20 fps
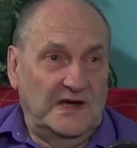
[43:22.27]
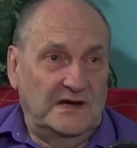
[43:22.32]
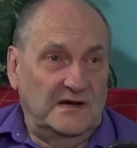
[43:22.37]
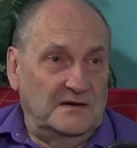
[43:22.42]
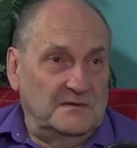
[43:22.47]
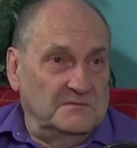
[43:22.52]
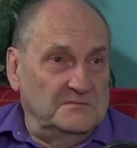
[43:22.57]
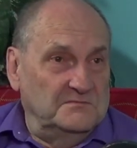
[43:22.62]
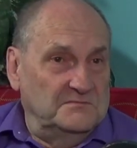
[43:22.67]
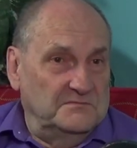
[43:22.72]

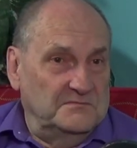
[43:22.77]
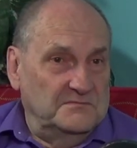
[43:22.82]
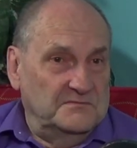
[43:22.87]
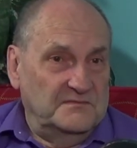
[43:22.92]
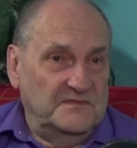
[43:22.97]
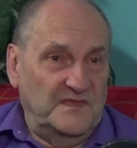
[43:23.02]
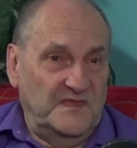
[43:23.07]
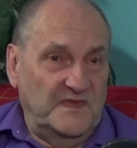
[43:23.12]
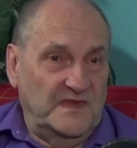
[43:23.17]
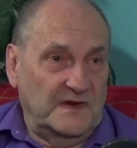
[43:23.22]
um,
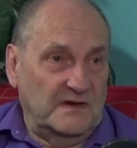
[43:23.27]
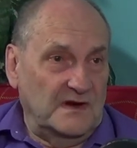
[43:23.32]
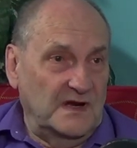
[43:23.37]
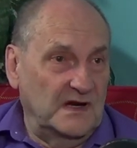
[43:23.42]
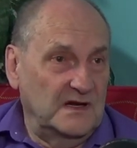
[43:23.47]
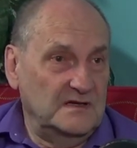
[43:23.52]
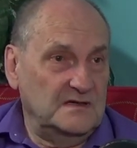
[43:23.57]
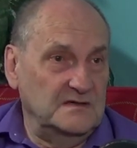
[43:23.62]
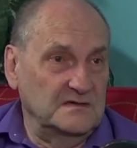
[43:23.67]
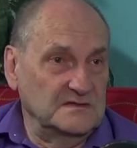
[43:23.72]
their
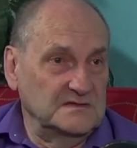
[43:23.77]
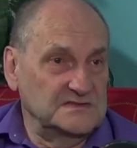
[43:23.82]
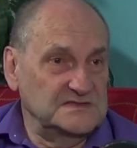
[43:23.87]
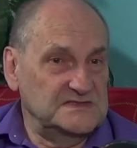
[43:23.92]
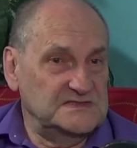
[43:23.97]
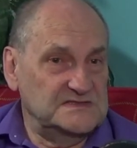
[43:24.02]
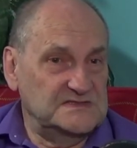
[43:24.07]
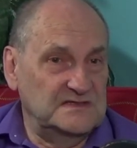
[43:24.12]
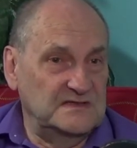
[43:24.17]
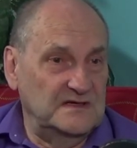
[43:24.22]

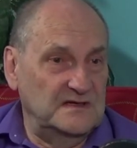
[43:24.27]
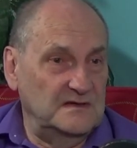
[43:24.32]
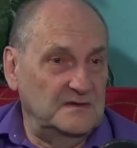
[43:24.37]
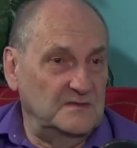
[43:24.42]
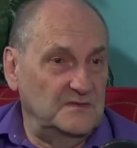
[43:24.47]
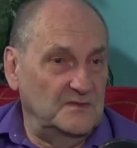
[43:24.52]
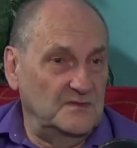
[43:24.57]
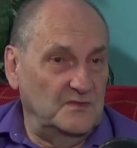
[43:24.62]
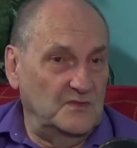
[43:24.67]
uncles that